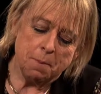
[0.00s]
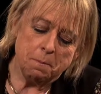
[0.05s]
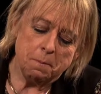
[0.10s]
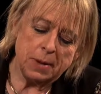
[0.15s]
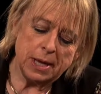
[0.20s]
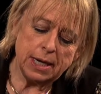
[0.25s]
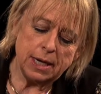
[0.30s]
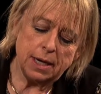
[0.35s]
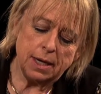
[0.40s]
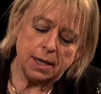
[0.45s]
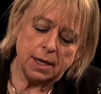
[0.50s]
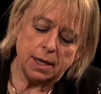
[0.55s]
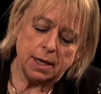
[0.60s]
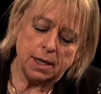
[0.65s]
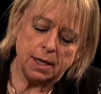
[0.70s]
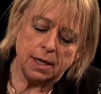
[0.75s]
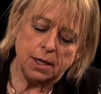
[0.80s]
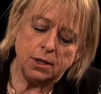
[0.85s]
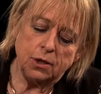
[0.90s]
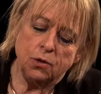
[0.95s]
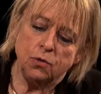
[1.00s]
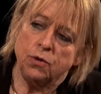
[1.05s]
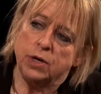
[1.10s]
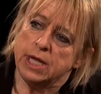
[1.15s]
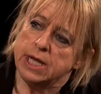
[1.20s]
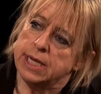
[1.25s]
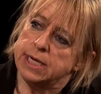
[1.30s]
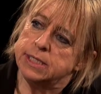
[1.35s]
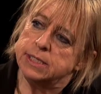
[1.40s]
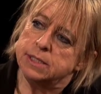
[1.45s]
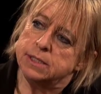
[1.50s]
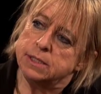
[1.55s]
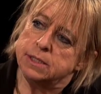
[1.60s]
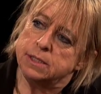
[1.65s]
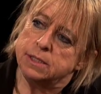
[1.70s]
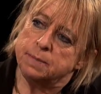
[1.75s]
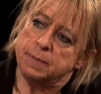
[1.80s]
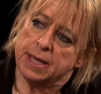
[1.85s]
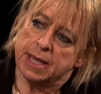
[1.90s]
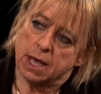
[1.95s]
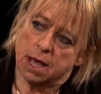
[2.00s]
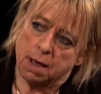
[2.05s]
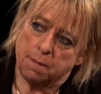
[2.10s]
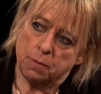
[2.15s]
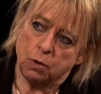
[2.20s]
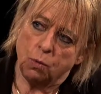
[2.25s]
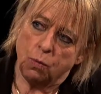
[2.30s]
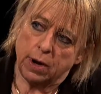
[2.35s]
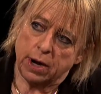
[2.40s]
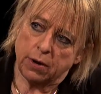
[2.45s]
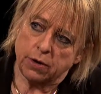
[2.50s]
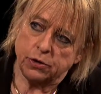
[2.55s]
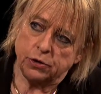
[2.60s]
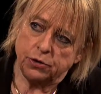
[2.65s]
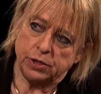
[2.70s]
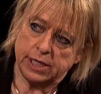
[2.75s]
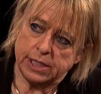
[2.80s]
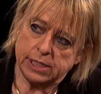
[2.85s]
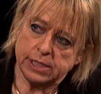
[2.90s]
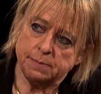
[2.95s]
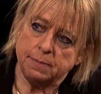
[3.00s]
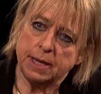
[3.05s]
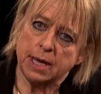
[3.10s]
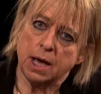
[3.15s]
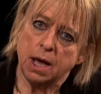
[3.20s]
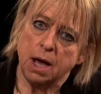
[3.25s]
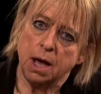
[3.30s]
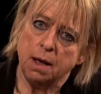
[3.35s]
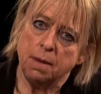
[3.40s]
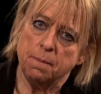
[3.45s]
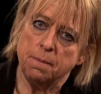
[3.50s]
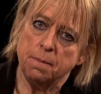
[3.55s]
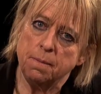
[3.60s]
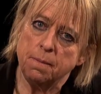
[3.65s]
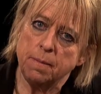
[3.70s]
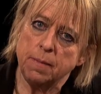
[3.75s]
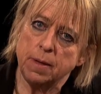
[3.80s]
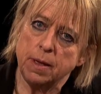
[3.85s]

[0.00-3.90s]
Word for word: but you need to become aware, you need to become